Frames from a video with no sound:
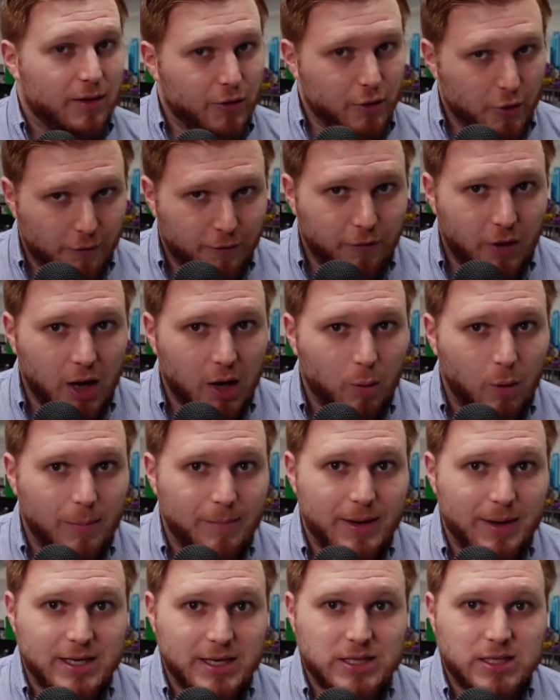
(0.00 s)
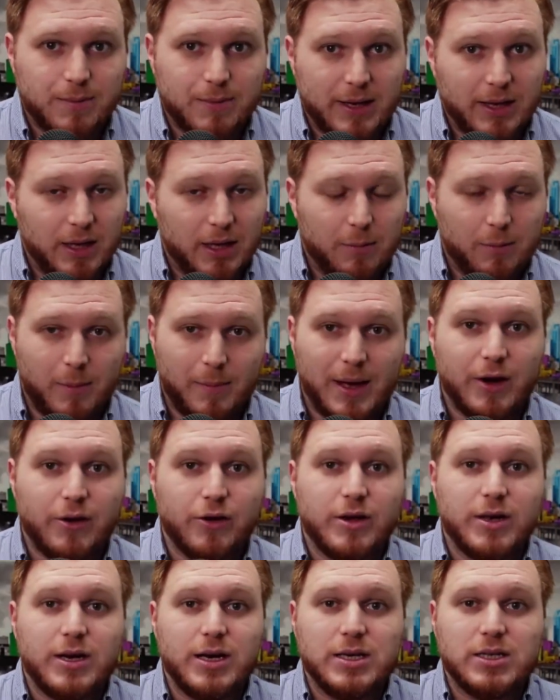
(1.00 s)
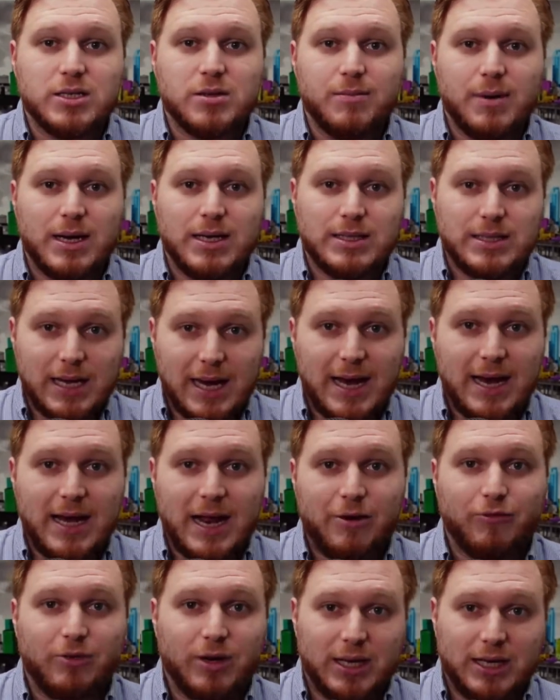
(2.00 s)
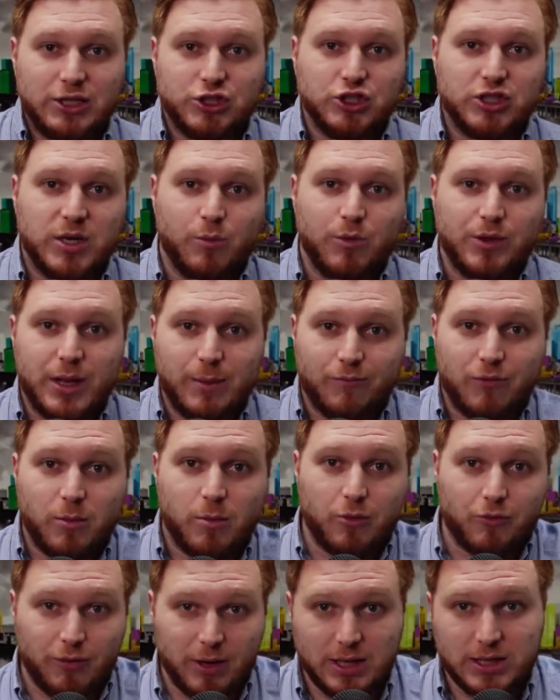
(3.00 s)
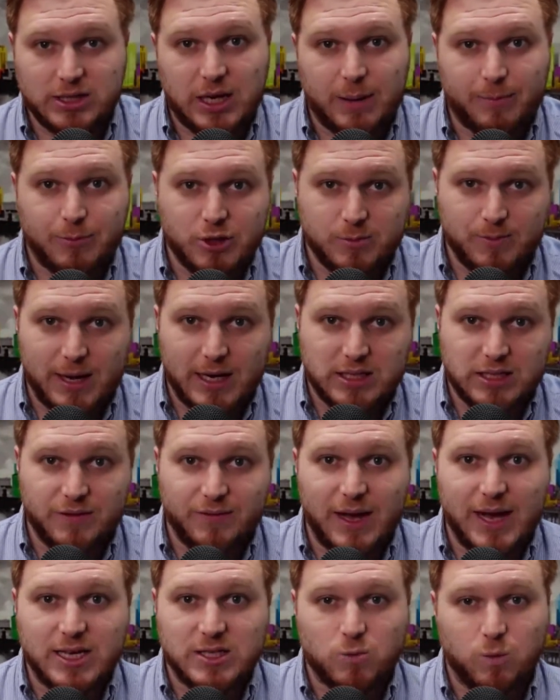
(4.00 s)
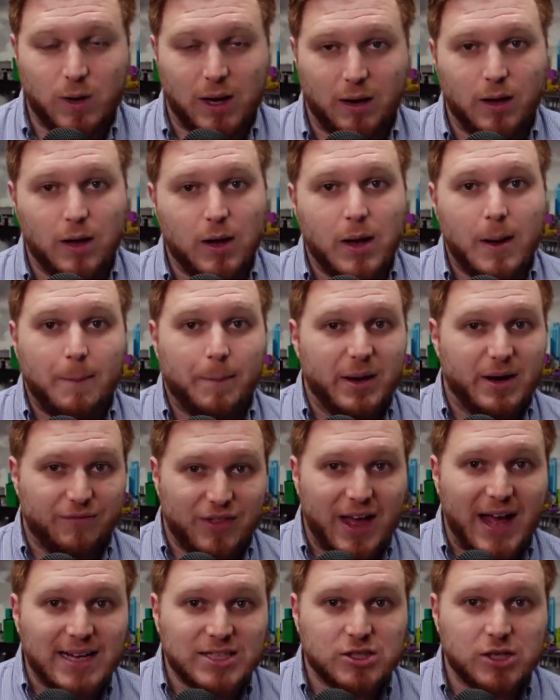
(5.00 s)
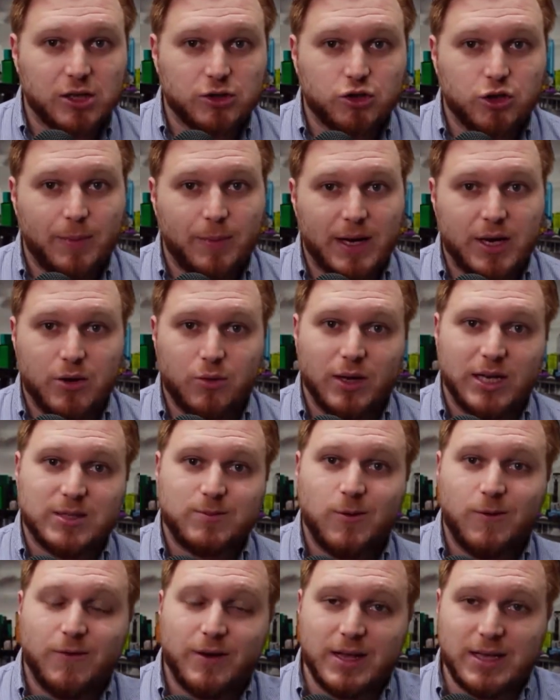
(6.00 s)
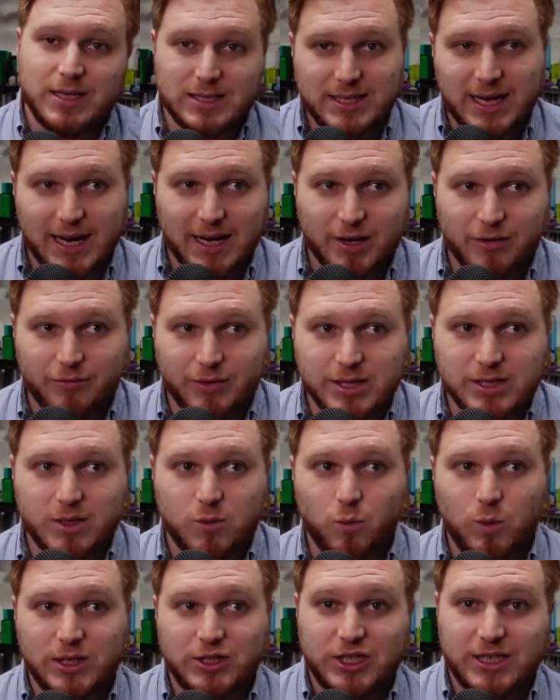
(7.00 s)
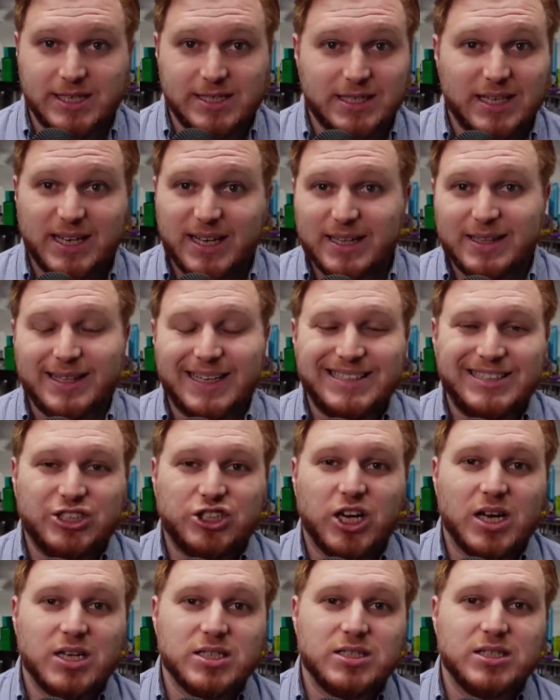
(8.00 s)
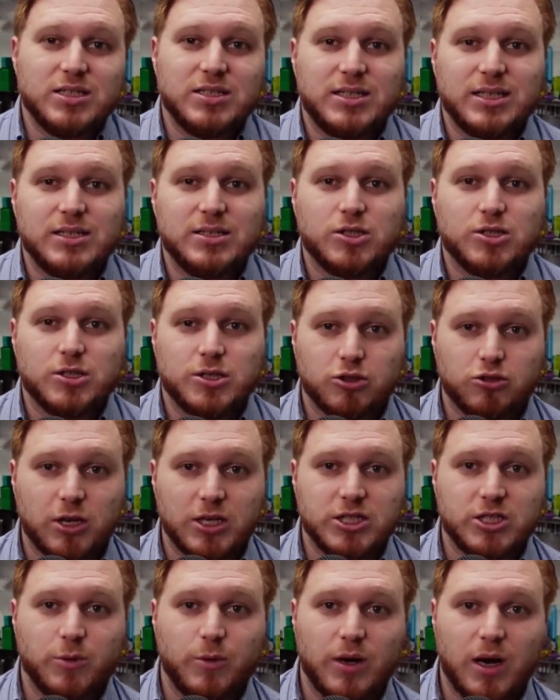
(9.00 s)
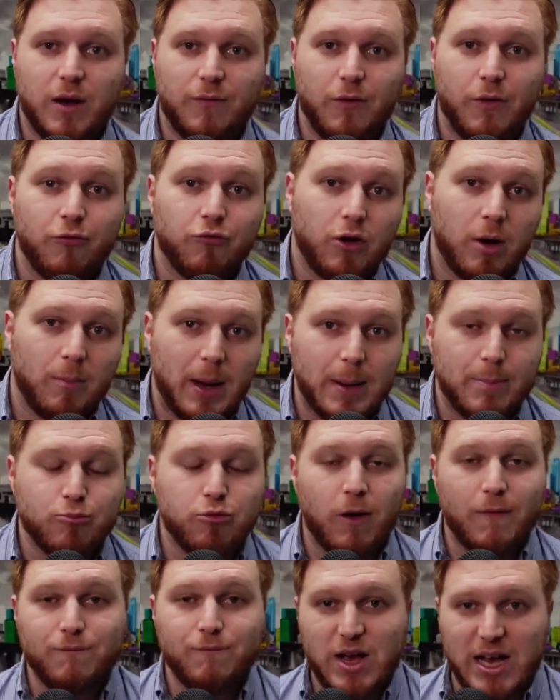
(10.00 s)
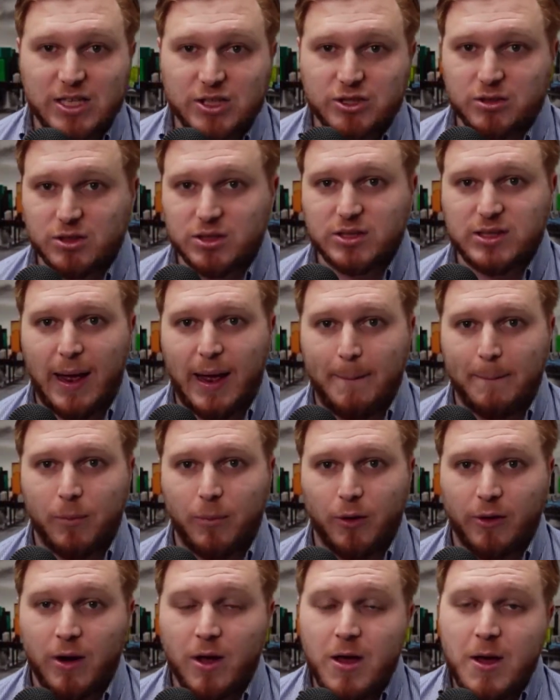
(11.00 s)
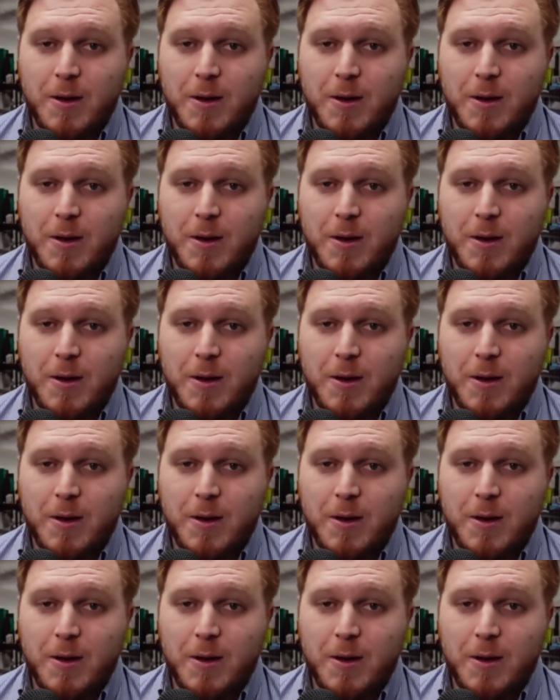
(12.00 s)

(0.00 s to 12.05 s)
your follow-up needed to be a little bit better. You needed to maintain that relationship with them from a real estate perspective as well. But if that's not true by you, let's move into the second reason, which is they just didn't trust you enough from a professional standpoint.